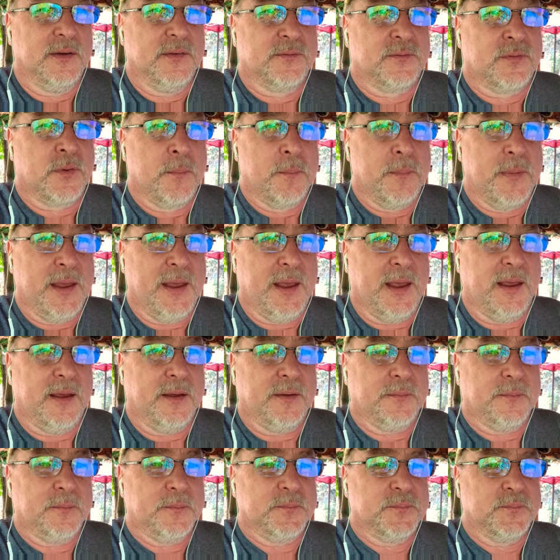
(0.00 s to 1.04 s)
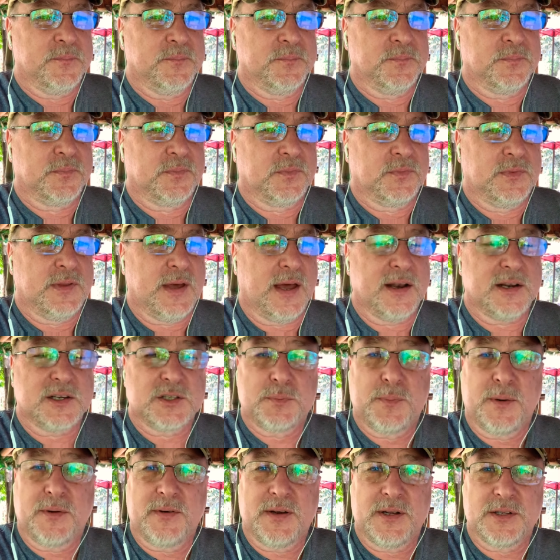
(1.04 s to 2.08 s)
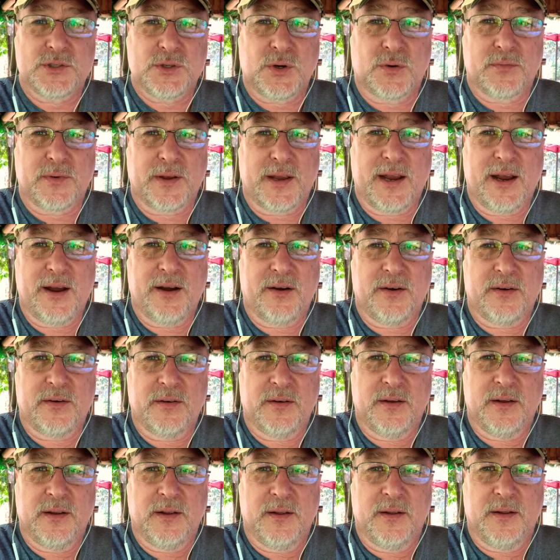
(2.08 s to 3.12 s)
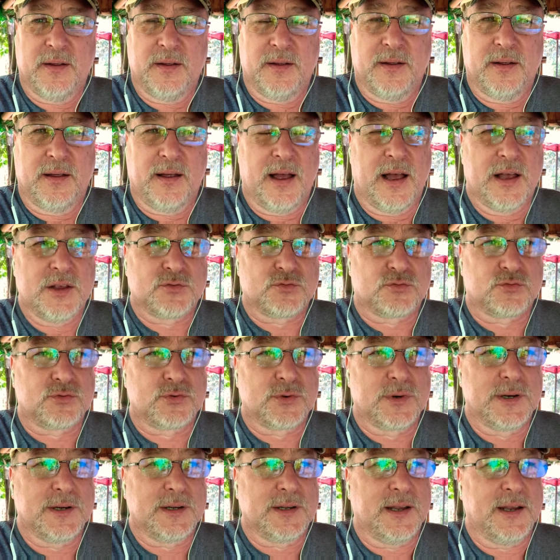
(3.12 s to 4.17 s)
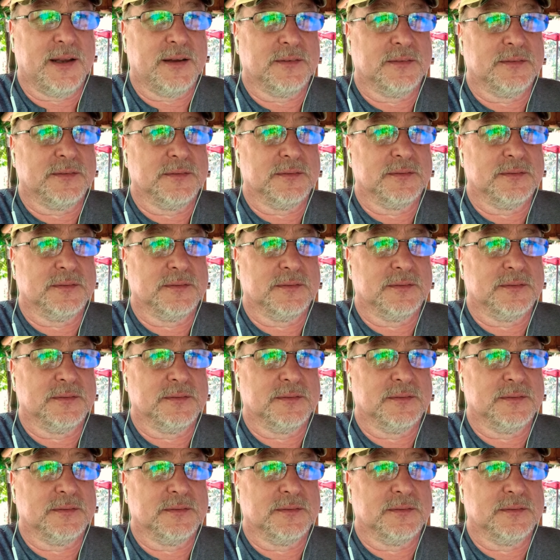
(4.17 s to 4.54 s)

for me, that experience over here has really